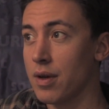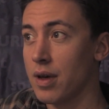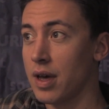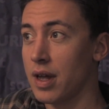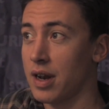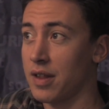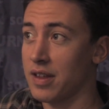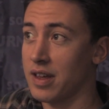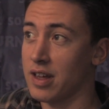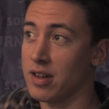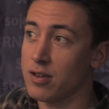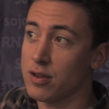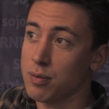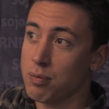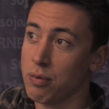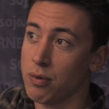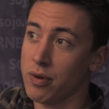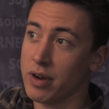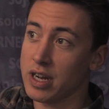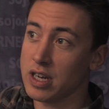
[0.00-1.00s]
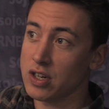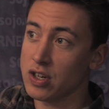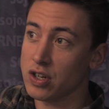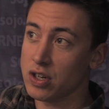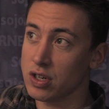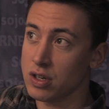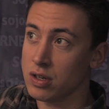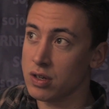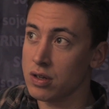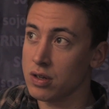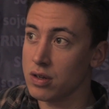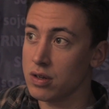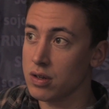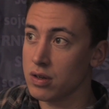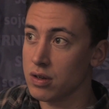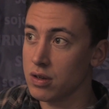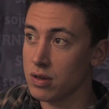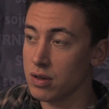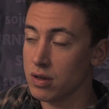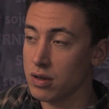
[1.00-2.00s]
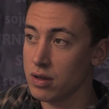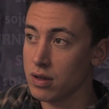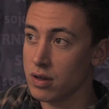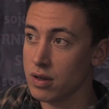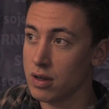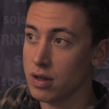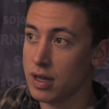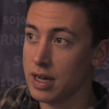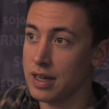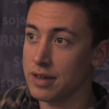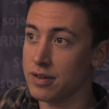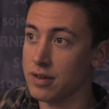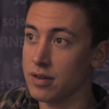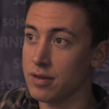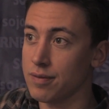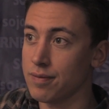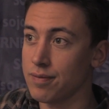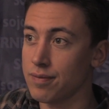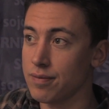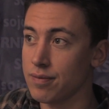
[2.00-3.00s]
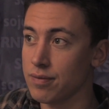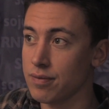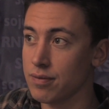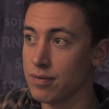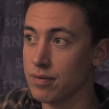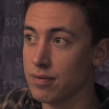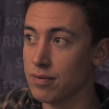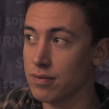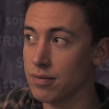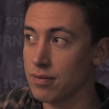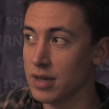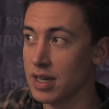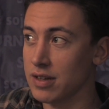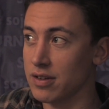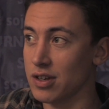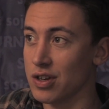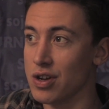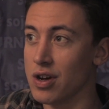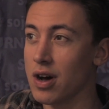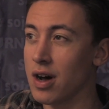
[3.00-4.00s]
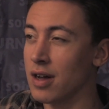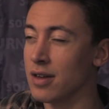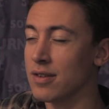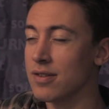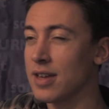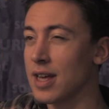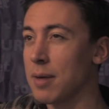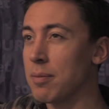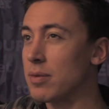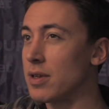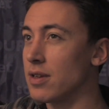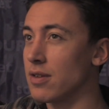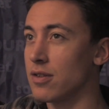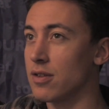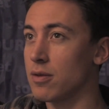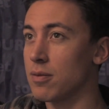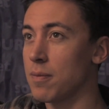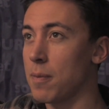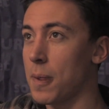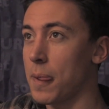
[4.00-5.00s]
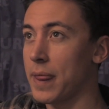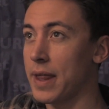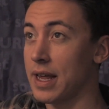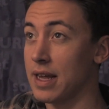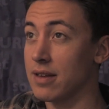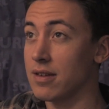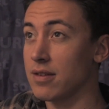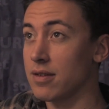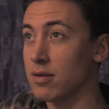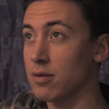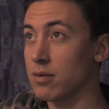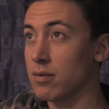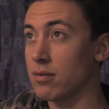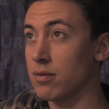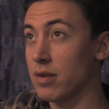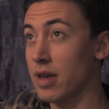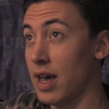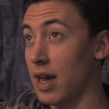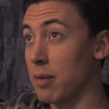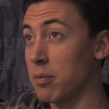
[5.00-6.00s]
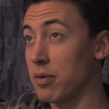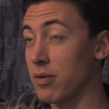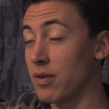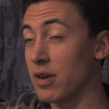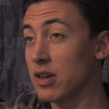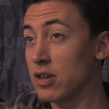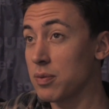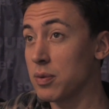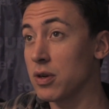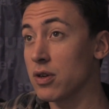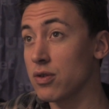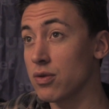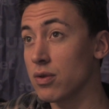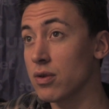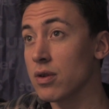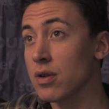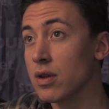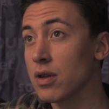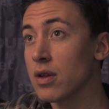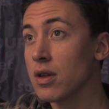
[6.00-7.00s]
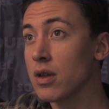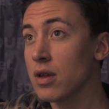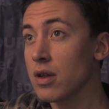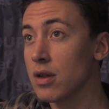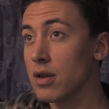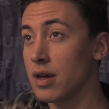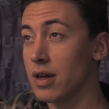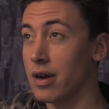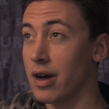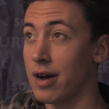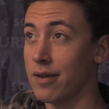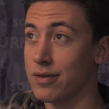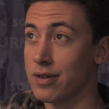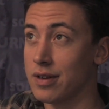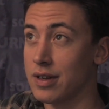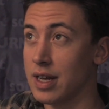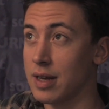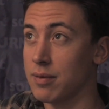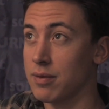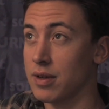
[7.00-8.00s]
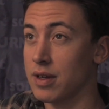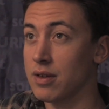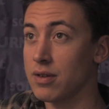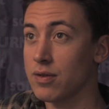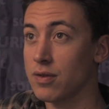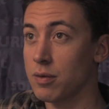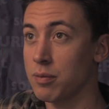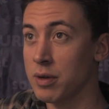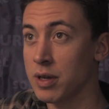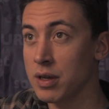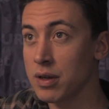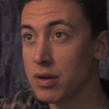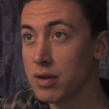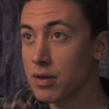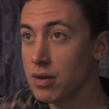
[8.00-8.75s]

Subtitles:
And I think inspiration as a concept can be very spiritual, and oftentimes is for me.